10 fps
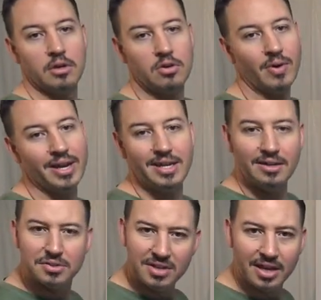Do I need
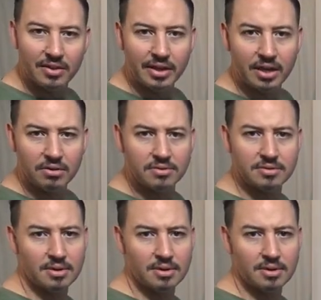to say anything else?